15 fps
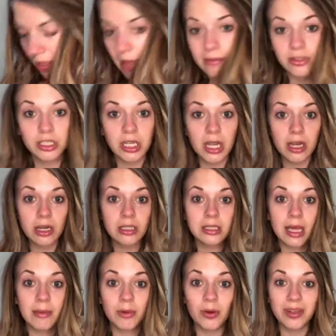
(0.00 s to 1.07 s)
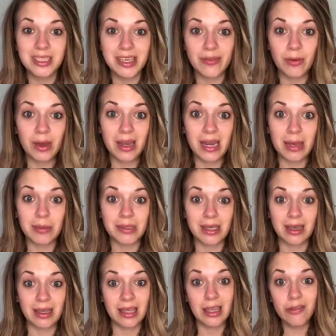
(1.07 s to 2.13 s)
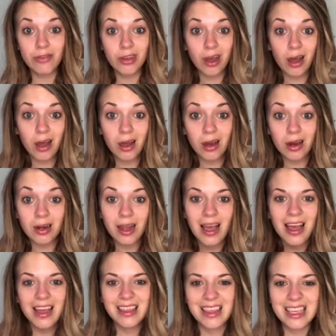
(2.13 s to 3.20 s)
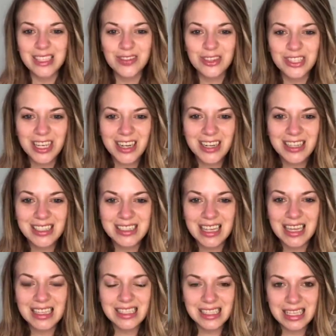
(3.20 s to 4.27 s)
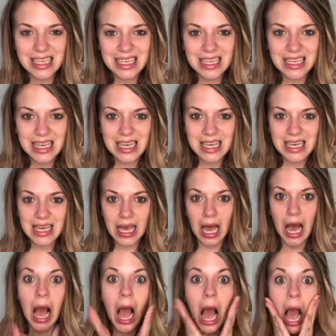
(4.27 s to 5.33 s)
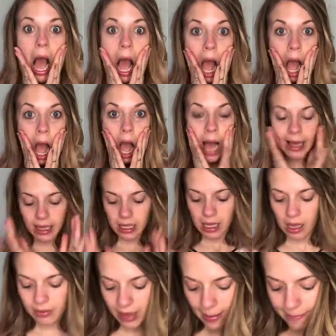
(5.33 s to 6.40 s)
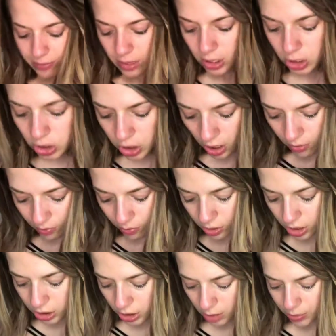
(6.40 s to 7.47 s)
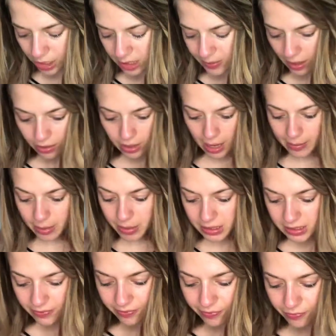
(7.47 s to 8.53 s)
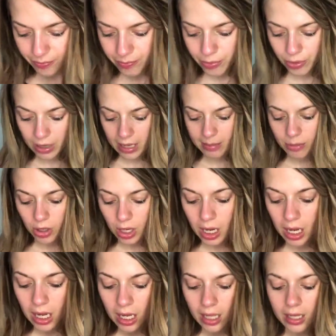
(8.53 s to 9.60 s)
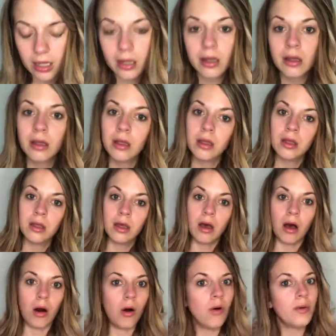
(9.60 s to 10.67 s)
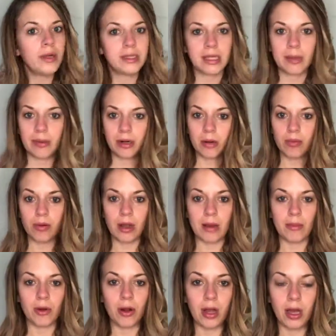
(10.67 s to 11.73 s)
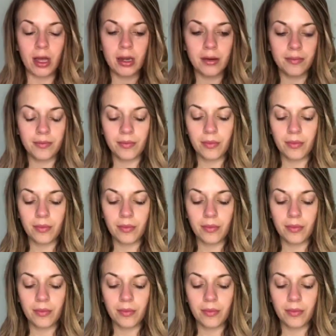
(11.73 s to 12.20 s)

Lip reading: live shares, I'm going to give away an Amazon gift card. Thanks for sharing, Stacy. Okay, so we're going to do our pressed powder. I'm going to put some primer on. Always got to put our primer on.